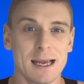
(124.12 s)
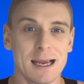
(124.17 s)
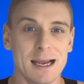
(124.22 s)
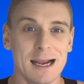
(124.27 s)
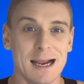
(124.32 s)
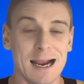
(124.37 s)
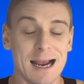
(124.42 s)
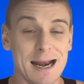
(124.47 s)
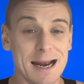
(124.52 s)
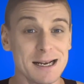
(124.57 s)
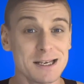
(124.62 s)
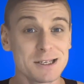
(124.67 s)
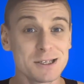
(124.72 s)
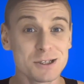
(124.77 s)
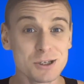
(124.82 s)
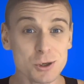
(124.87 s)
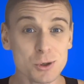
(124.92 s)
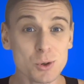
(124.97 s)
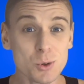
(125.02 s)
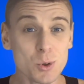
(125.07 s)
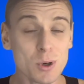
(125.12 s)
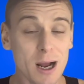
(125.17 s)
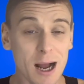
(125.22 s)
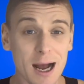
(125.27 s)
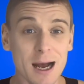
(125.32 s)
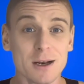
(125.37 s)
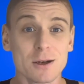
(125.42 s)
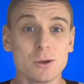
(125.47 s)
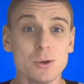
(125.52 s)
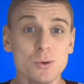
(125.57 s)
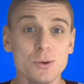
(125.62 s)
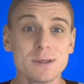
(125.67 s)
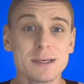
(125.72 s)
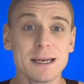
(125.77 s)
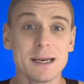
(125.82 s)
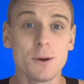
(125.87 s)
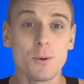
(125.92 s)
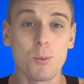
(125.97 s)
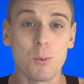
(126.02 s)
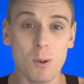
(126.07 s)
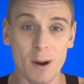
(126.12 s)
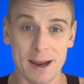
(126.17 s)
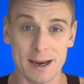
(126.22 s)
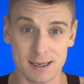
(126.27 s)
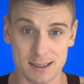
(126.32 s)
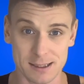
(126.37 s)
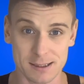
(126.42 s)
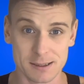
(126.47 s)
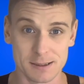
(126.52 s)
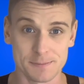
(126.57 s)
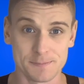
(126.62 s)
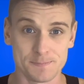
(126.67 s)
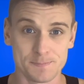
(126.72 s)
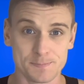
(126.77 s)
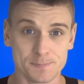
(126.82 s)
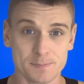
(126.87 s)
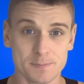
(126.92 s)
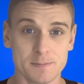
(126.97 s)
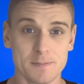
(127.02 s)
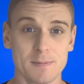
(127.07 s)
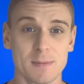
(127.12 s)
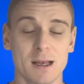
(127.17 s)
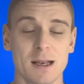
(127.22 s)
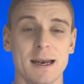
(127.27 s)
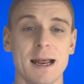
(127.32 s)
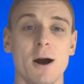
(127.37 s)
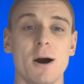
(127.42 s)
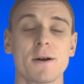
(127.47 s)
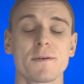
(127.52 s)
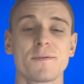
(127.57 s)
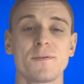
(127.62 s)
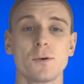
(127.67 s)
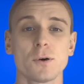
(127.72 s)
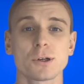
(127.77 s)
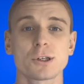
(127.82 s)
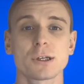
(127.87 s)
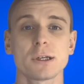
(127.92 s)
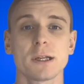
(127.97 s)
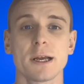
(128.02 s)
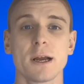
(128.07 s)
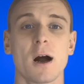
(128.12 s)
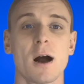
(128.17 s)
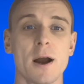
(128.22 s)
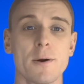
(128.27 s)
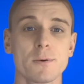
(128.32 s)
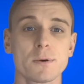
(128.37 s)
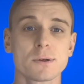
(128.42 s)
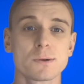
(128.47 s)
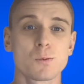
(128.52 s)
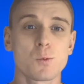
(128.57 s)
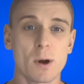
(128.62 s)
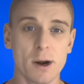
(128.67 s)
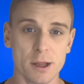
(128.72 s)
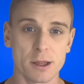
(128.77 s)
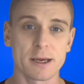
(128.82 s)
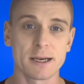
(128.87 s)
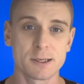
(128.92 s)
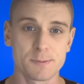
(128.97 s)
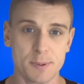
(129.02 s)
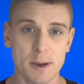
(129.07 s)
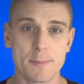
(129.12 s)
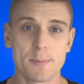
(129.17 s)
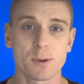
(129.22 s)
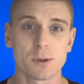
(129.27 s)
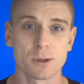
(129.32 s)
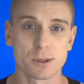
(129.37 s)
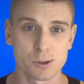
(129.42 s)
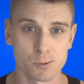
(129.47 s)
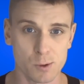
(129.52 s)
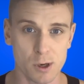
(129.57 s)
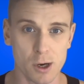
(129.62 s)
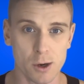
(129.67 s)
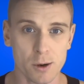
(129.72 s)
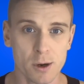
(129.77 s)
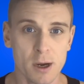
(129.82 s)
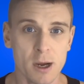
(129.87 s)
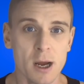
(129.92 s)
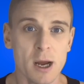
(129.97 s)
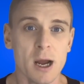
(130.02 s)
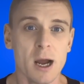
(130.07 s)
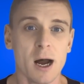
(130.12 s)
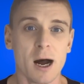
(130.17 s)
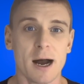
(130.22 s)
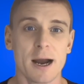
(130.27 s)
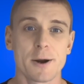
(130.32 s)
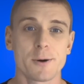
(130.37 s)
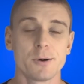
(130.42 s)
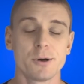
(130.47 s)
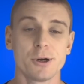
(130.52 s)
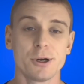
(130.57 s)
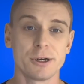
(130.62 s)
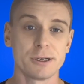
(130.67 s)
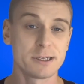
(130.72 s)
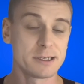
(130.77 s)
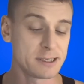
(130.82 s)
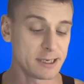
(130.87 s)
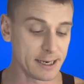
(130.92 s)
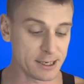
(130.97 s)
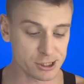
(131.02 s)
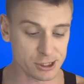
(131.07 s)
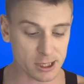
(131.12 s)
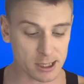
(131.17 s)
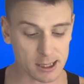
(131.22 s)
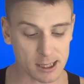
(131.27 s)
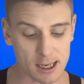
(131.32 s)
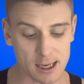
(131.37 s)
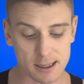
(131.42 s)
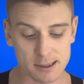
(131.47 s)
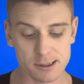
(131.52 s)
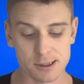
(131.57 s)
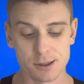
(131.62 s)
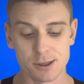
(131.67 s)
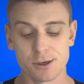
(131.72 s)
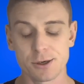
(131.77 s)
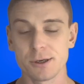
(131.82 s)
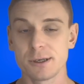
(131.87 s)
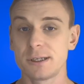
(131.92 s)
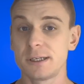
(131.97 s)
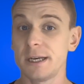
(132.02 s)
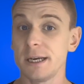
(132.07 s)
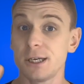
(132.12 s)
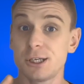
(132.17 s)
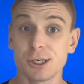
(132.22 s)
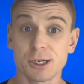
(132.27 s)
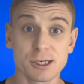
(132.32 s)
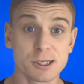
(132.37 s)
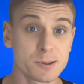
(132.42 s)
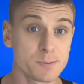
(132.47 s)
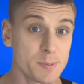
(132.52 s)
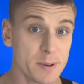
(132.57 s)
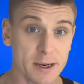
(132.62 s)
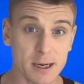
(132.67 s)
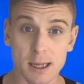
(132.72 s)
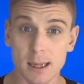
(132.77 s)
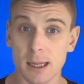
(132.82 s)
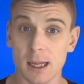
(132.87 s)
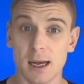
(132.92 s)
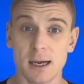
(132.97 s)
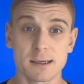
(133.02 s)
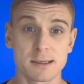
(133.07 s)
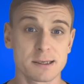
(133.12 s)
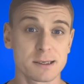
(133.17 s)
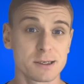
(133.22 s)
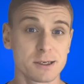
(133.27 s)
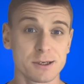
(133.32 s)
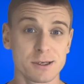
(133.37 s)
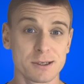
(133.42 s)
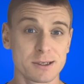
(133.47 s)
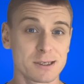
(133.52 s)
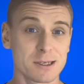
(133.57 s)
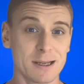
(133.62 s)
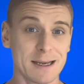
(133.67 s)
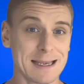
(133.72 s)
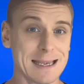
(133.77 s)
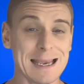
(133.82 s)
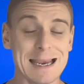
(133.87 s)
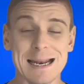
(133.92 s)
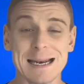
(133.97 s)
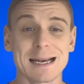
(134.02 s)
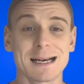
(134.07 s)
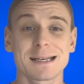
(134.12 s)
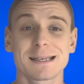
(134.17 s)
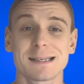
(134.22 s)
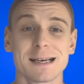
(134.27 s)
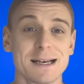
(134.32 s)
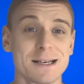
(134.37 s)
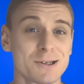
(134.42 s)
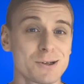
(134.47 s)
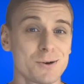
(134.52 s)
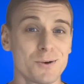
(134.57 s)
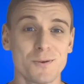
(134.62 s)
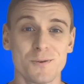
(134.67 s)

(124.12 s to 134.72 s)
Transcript: and they still can't lose any weight. Now, unfortunately, I was one of these people as well. I was teaching classes, teaching spin classes, like in excess of